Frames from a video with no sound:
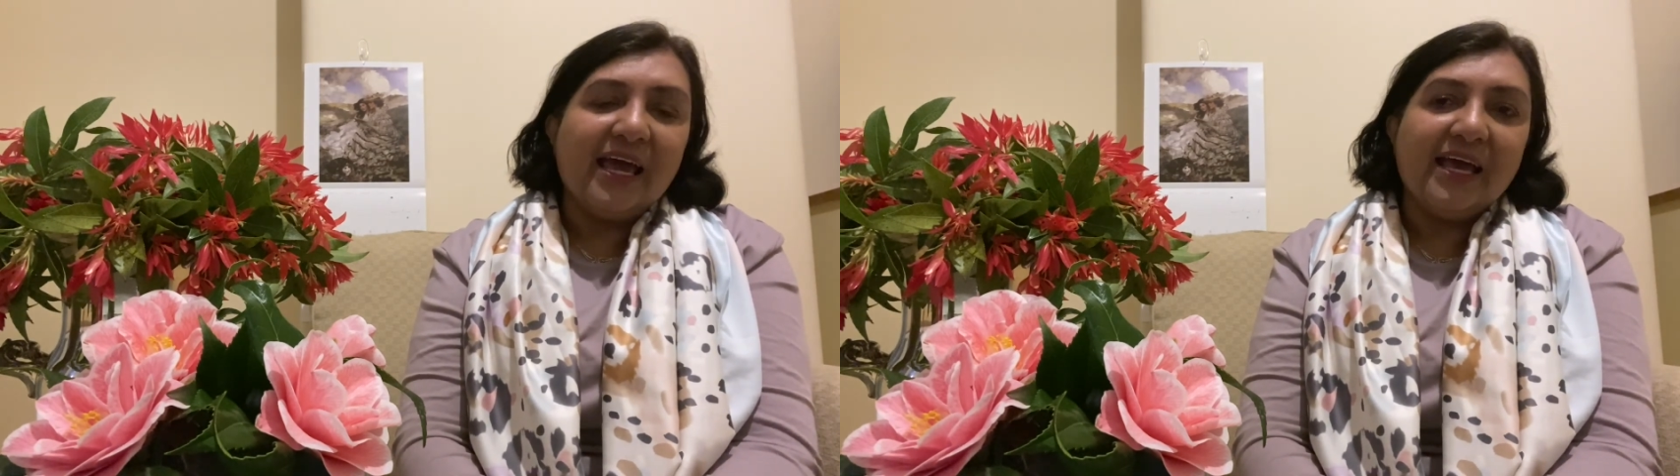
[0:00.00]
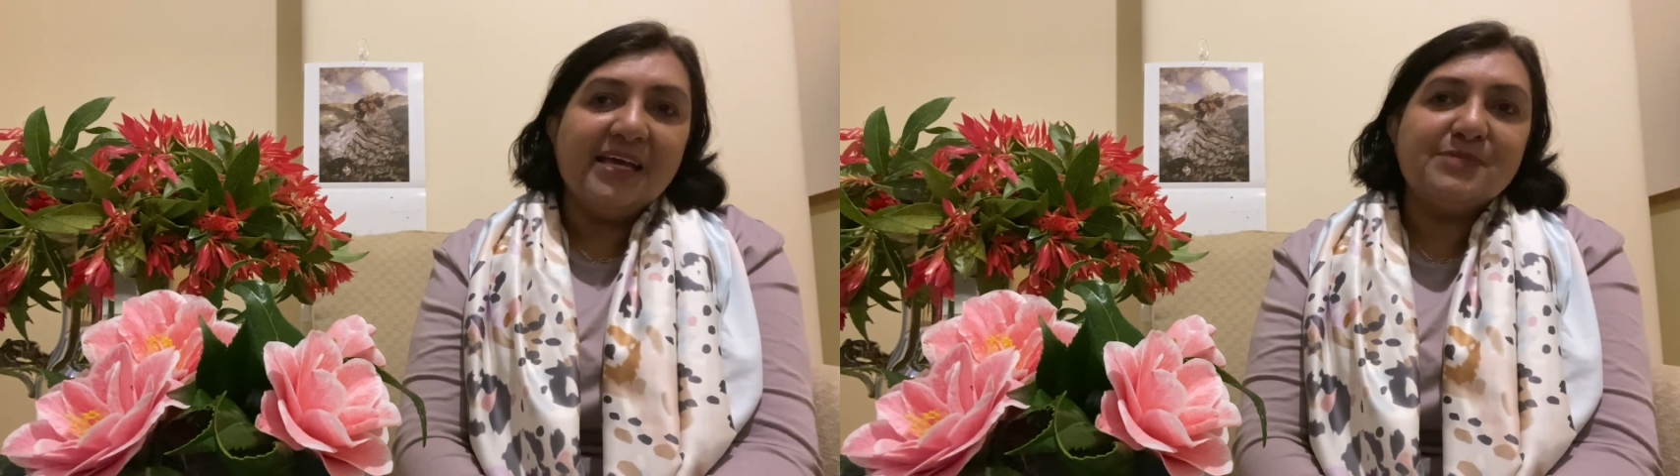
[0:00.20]

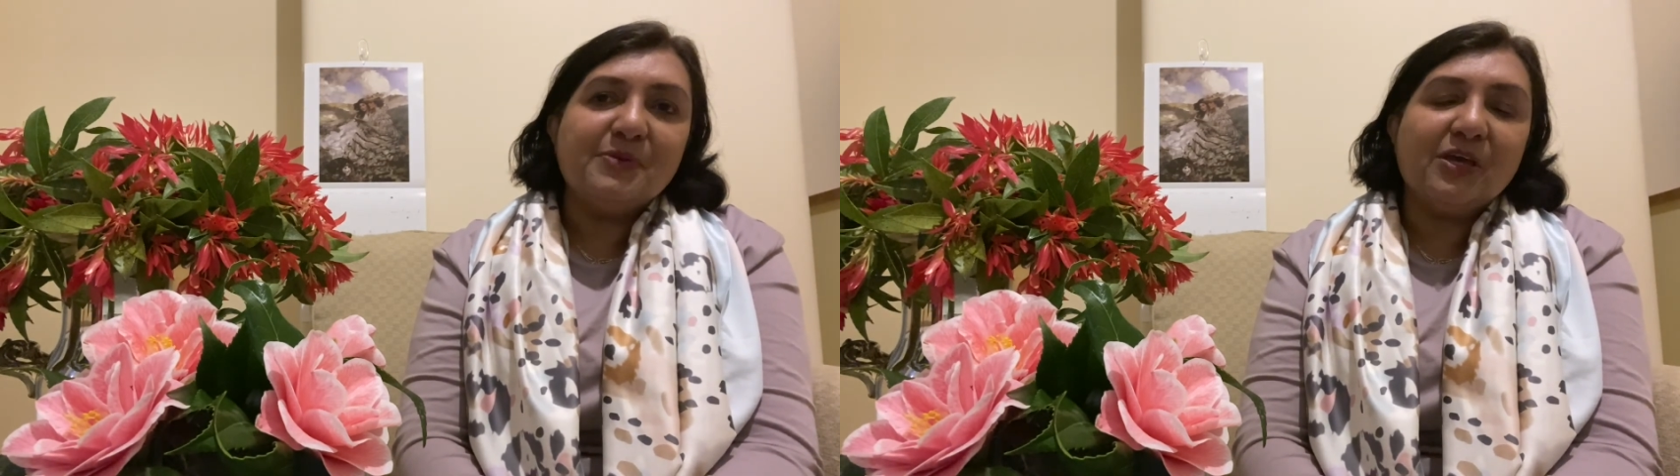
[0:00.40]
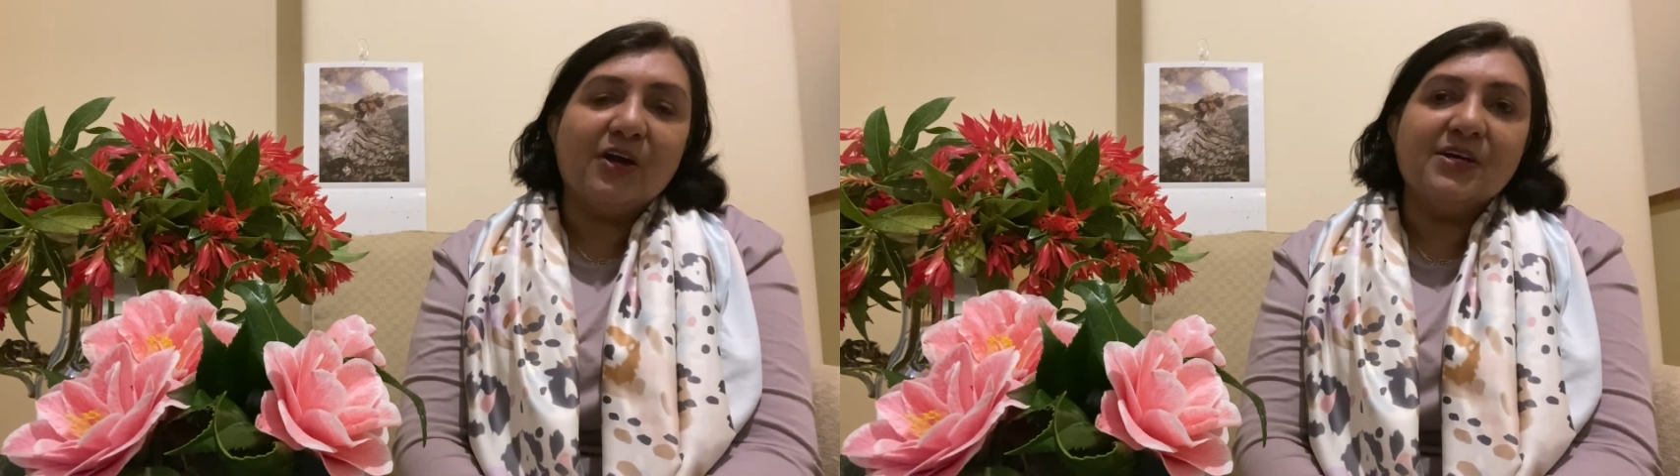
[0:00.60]
is
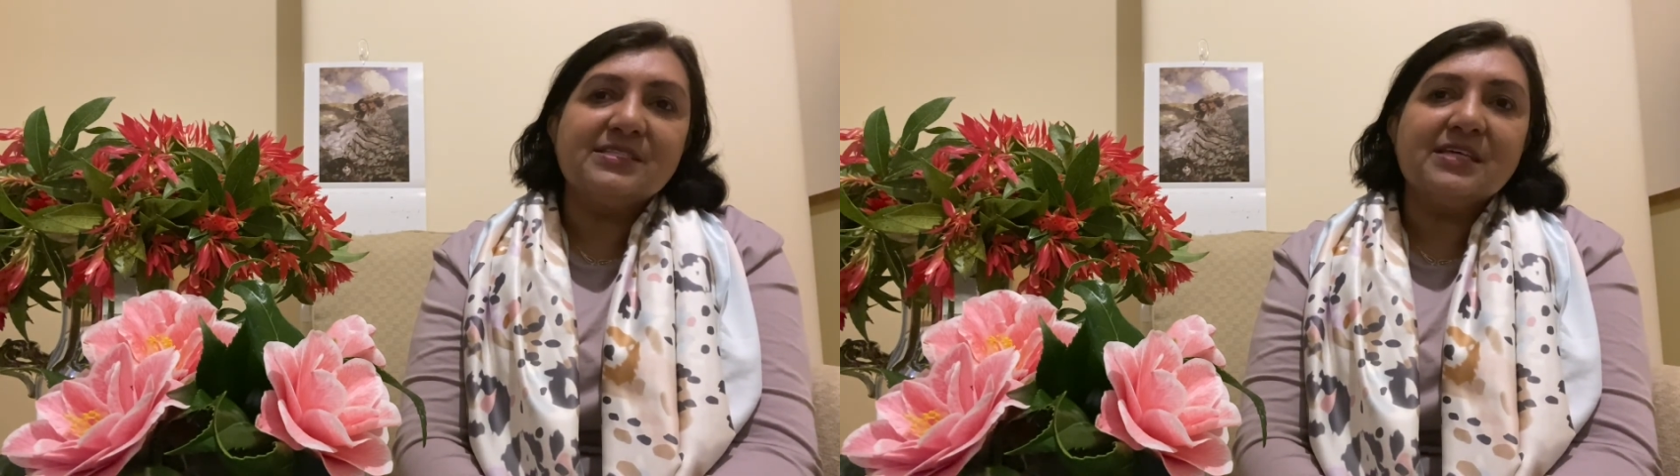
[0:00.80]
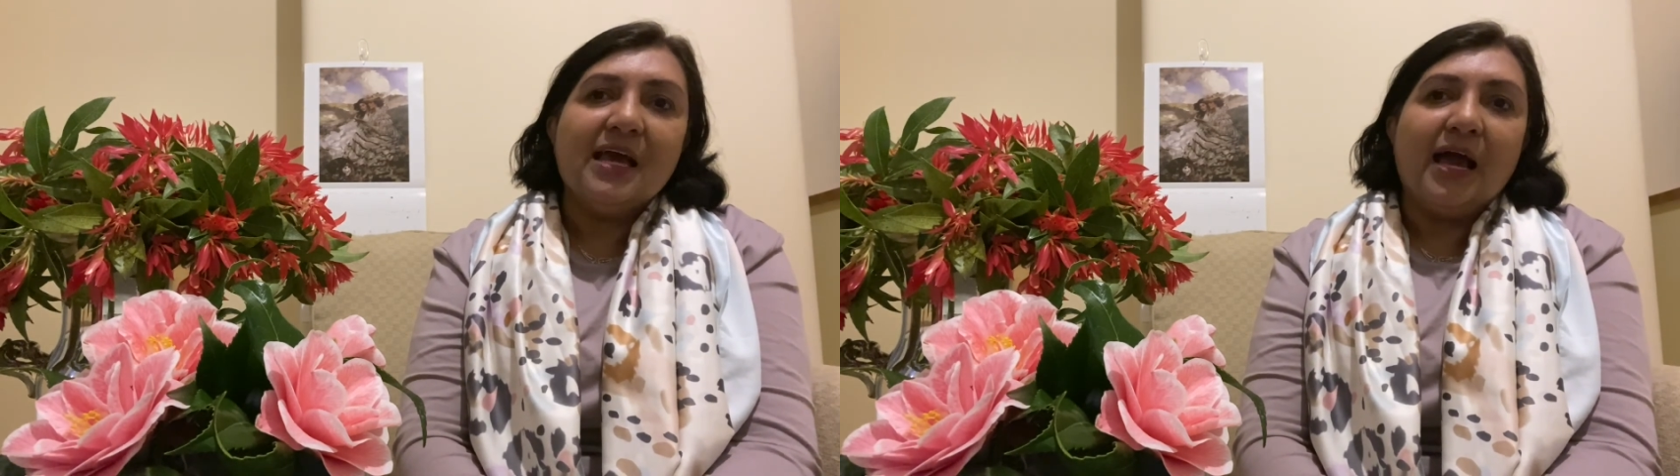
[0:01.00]

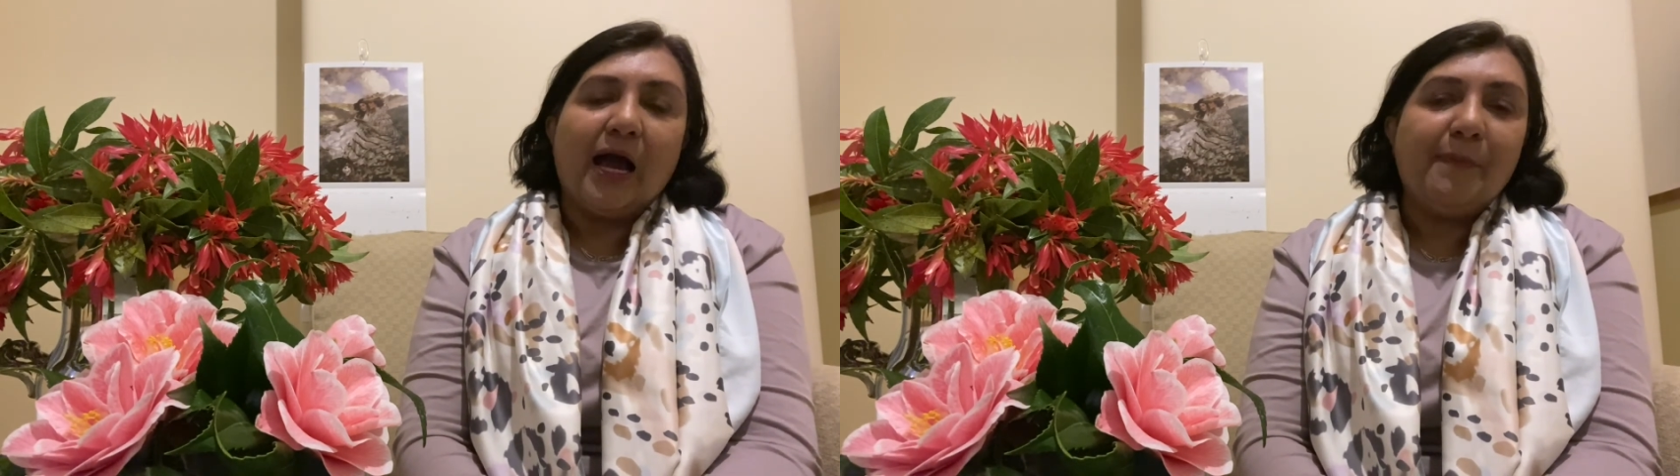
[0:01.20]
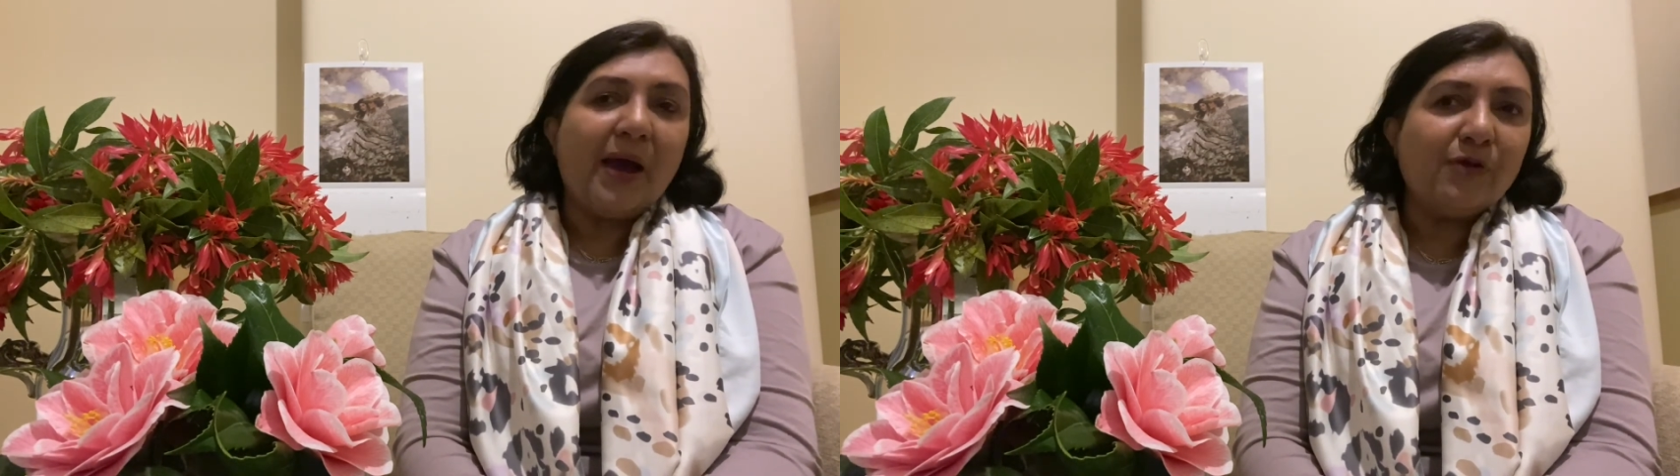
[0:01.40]
because
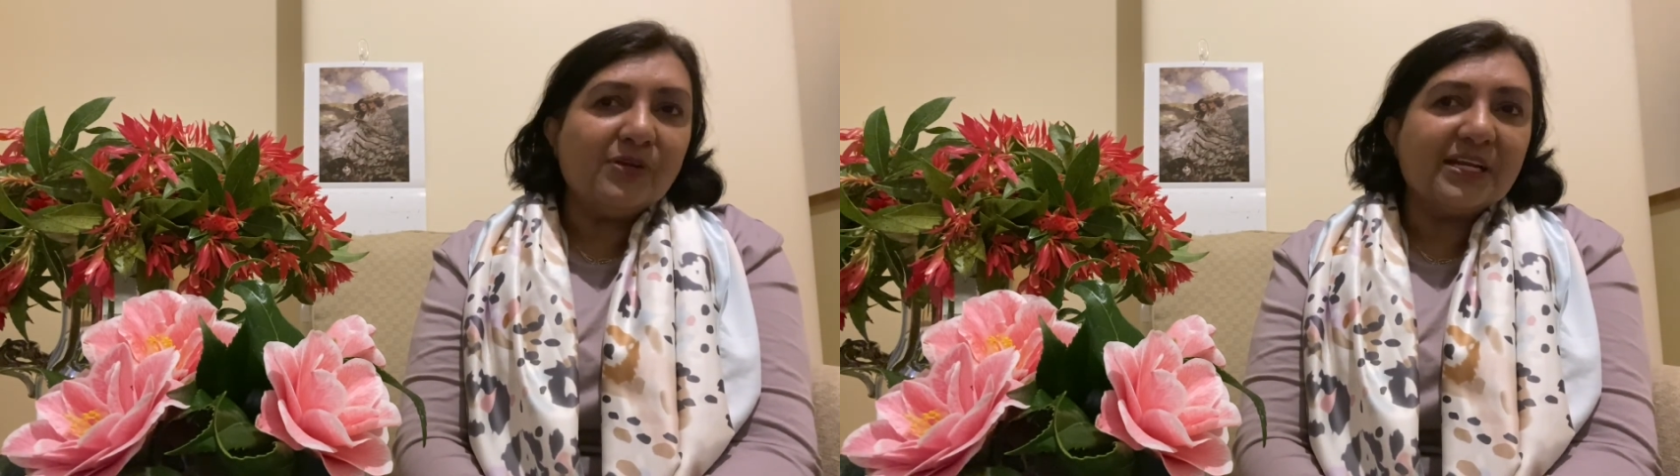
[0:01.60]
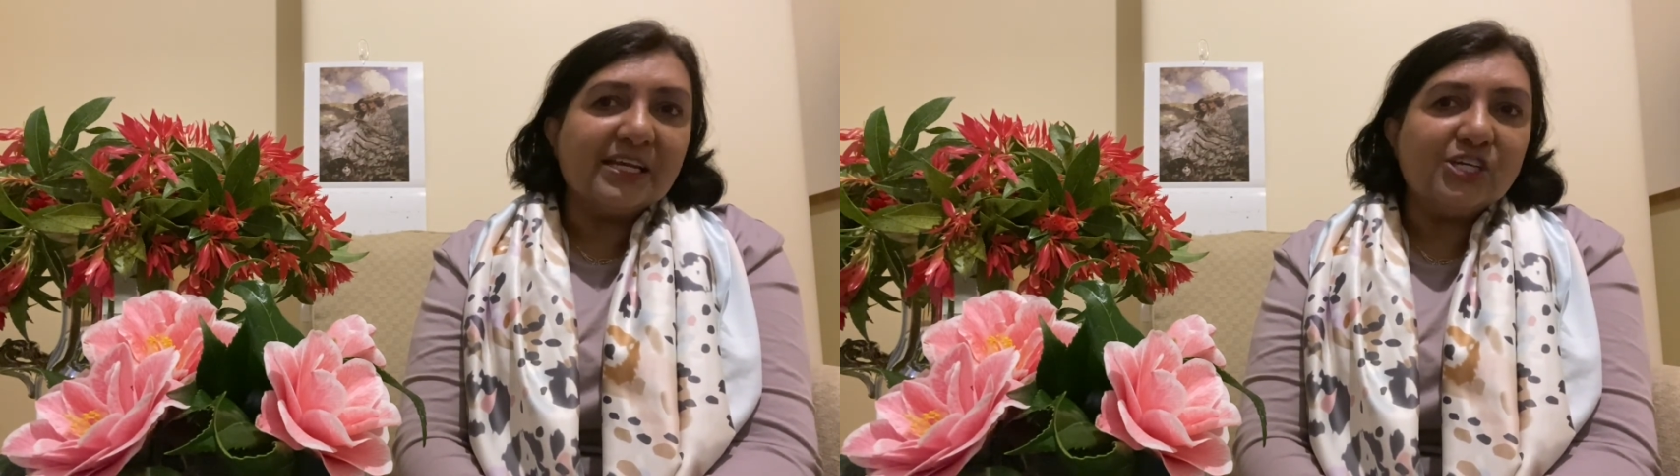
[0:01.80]
apparently